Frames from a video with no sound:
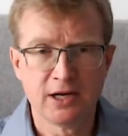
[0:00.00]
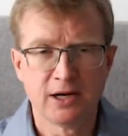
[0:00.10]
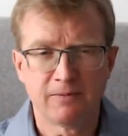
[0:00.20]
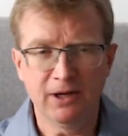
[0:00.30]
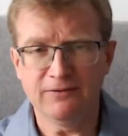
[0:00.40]

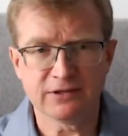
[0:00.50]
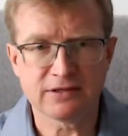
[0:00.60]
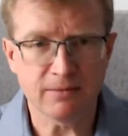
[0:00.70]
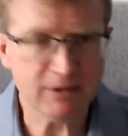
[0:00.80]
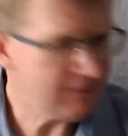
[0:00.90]
well, for
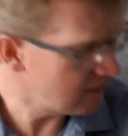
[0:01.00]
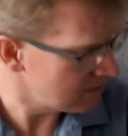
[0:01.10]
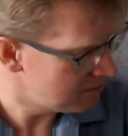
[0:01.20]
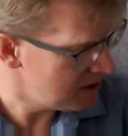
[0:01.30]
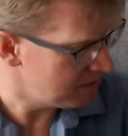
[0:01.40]
some reason
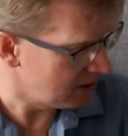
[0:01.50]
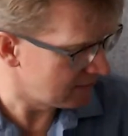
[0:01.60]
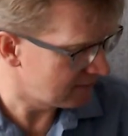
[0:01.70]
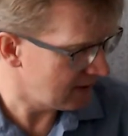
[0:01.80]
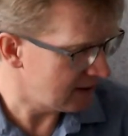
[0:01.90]
people
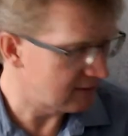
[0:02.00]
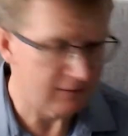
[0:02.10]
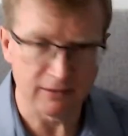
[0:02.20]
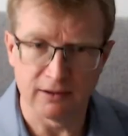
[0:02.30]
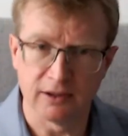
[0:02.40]
think
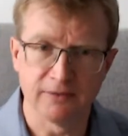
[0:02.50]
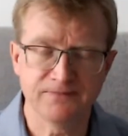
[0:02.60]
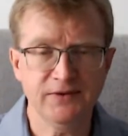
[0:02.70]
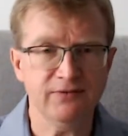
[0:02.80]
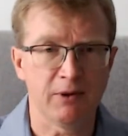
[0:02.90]

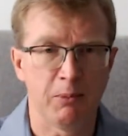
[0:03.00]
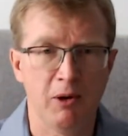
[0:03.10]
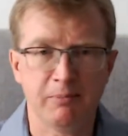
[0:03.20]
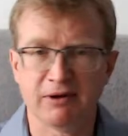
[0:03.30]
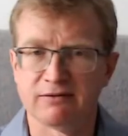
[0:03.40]
Fit for
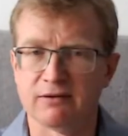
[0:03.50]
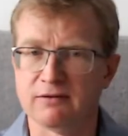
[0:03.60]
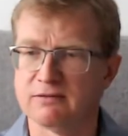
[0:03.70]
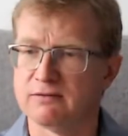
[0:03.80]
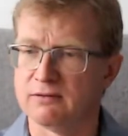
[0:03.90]
Purpose
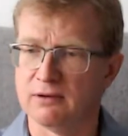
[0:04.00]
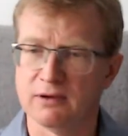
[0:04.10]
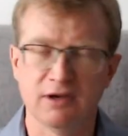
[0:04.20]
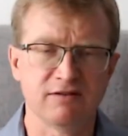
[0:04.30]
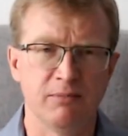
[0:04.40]

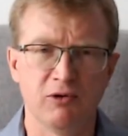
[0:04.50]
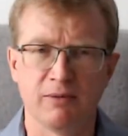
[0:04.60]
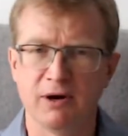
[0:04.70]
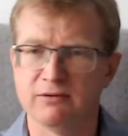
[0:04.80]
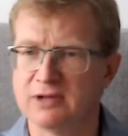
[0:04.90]
is a book
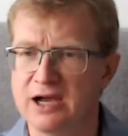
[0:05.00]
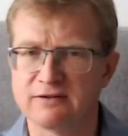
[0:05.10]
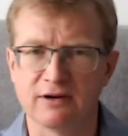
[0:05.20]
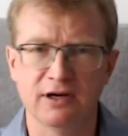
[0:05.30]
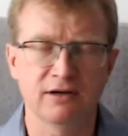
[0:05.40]
about
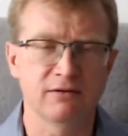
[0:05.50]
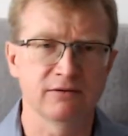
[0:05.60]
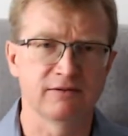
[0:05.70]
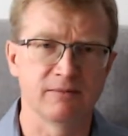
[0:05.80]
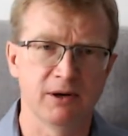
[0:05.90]
Agile, or
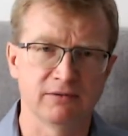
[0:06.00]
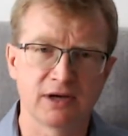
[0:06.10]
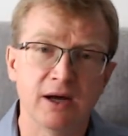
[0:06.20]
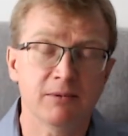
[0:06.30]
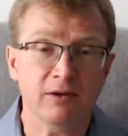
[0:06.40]
it's about
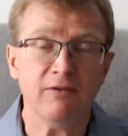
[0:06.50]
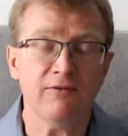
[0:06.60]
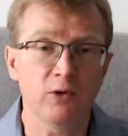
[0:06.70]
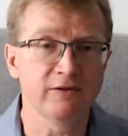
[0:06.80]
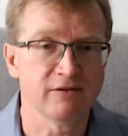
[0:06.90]
Kanban. And of
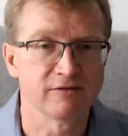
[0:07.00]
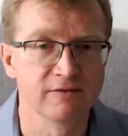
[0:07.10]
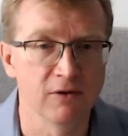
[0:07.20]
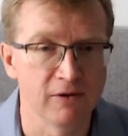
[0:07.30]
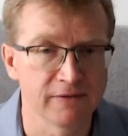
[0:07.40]
course it's
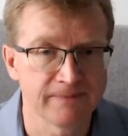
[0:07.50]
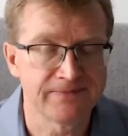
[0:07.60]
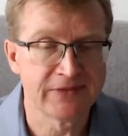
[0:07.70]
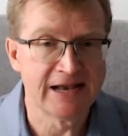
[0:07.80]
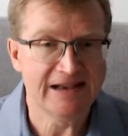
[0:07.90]
not.
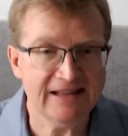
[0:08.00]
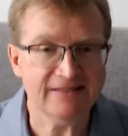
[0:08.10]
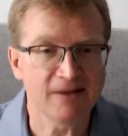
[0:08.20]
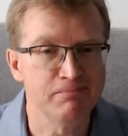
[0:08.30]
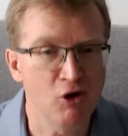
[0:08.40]

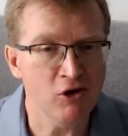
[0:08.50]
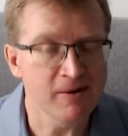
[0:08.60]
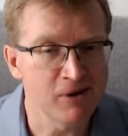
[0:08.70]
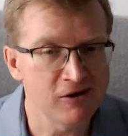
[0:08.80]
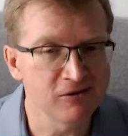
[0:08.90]
It's a book
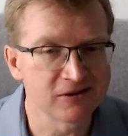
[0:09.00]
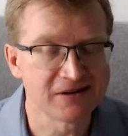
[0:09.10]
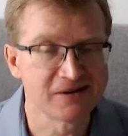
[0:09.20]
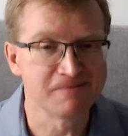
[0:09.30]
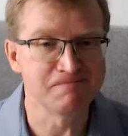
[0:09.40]
about
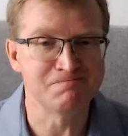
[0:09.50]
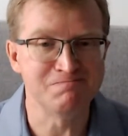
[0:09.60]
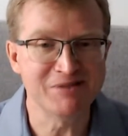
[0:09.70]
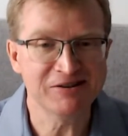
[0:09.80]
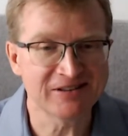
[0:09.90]

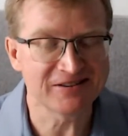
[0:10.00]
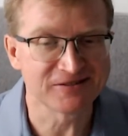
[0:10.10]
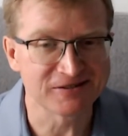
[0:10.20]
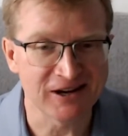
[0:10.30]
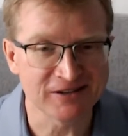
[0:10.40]
business
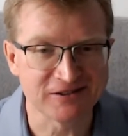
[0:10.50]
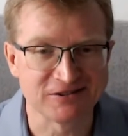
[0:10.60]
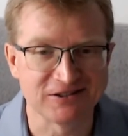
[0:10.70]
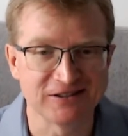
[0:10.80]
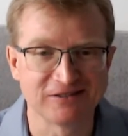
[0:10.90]

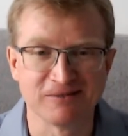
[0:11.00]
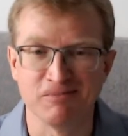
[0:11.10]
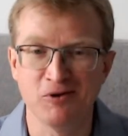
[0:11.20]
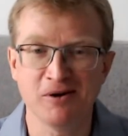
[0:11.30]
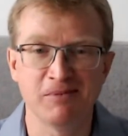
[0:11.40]
strategy. It's a
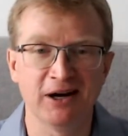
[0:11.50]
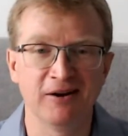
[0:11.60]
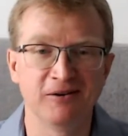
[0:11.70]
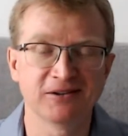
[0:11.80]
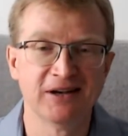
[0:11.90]
book about